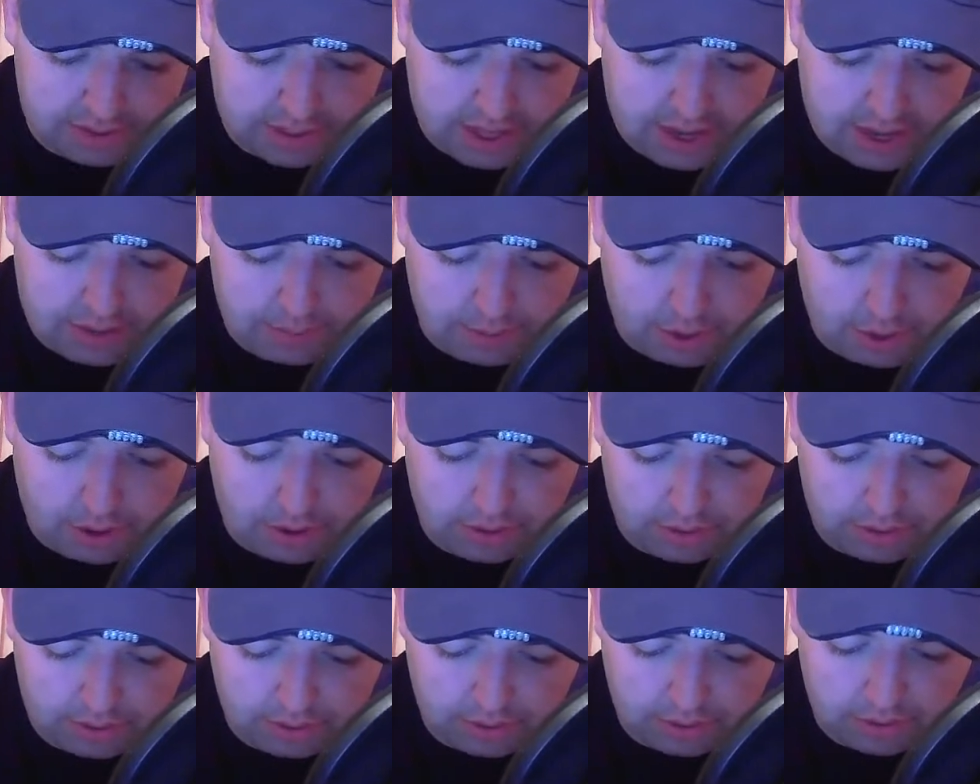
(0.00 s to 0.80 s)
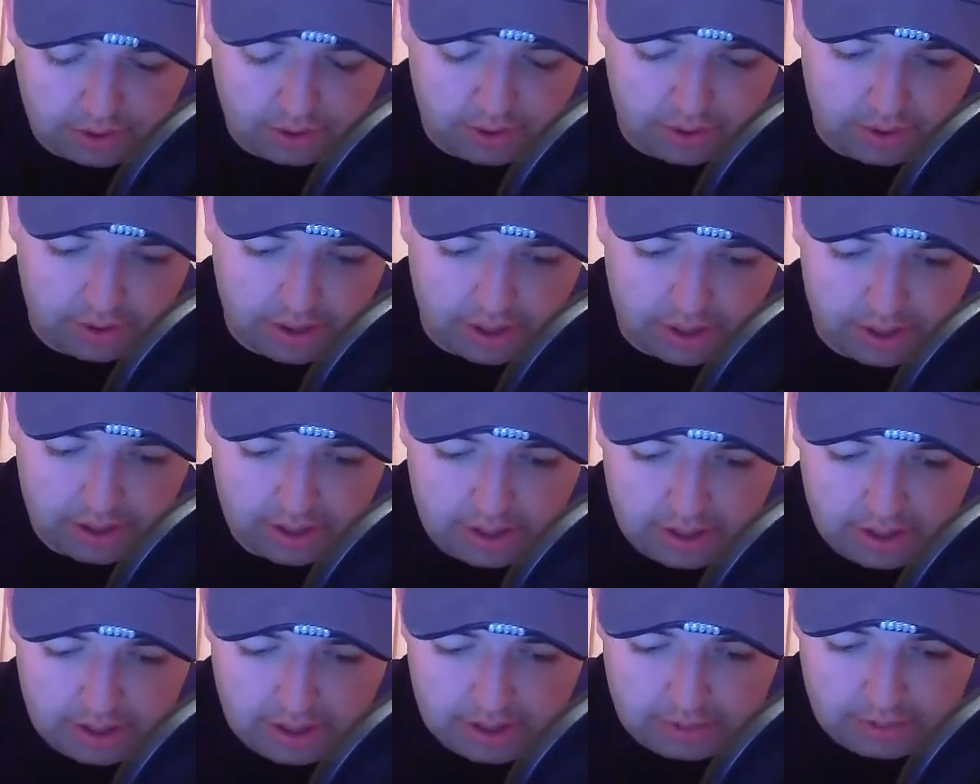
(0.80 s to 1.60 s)
Day, Porrig O'Connora,
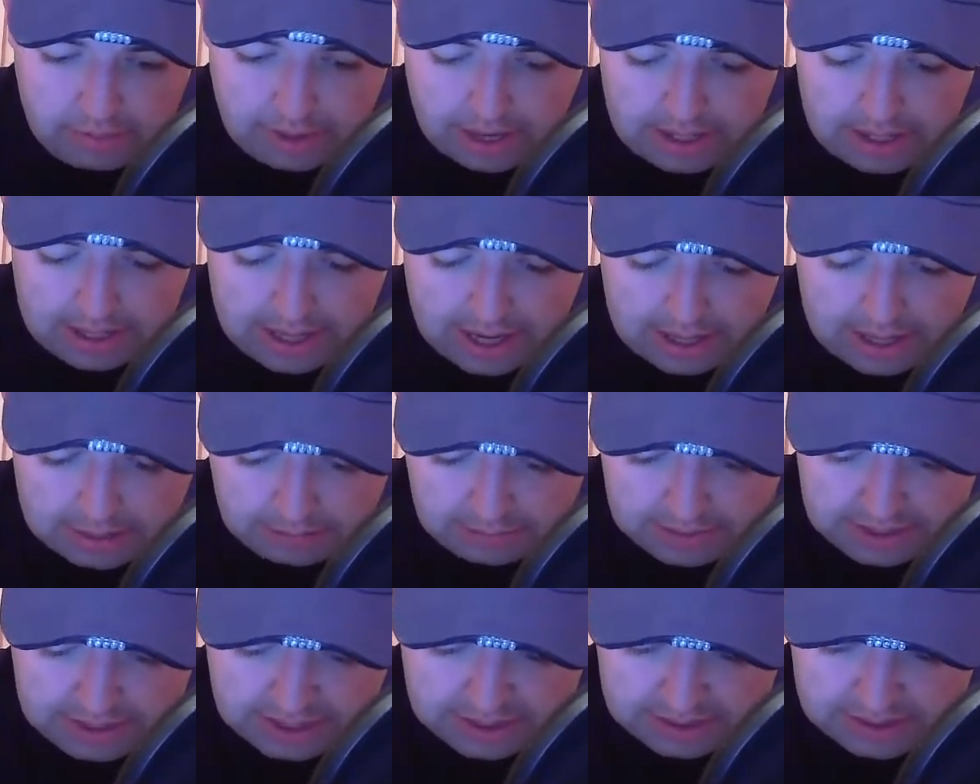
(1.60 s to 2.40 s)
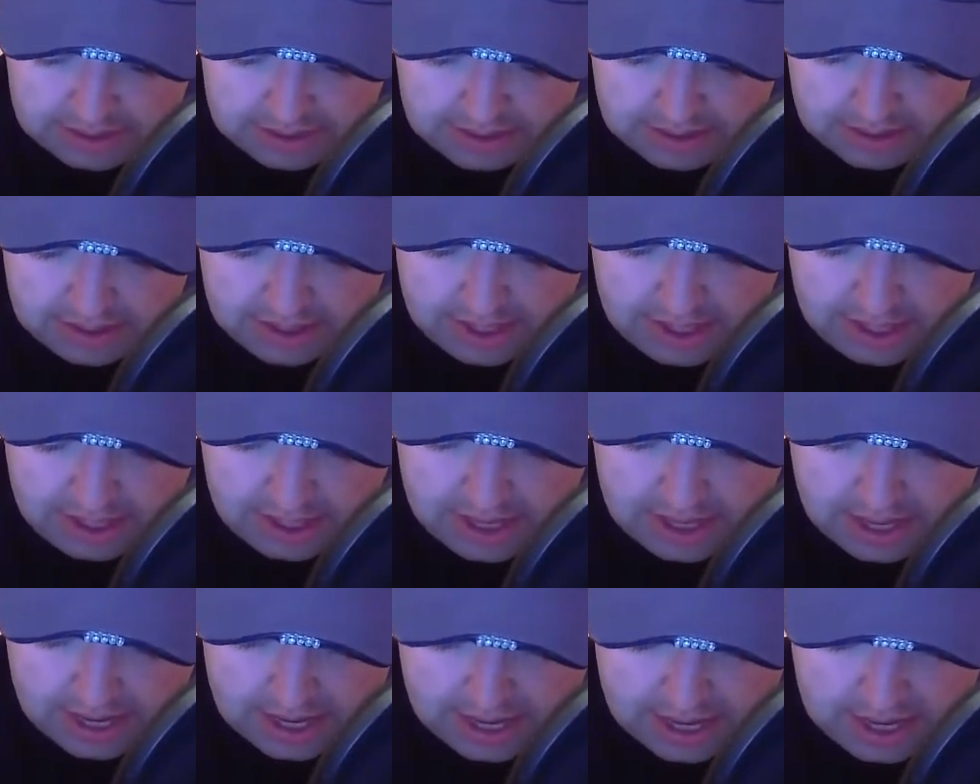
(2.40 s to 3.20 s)
Bally Adam
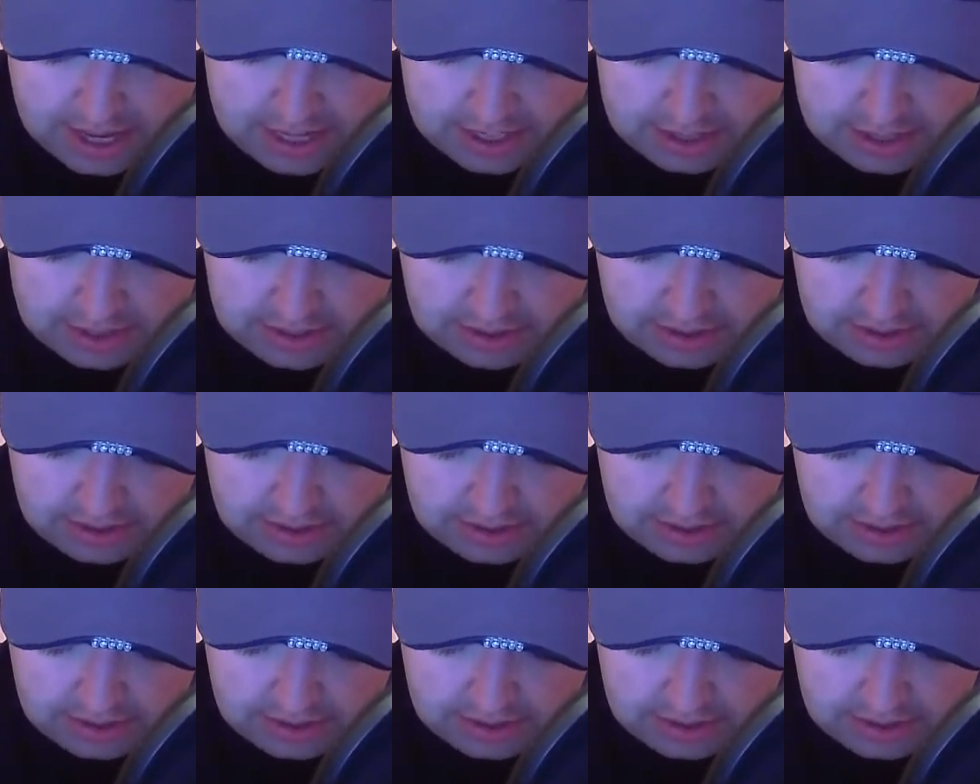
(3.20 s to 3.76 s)
Destiny, and...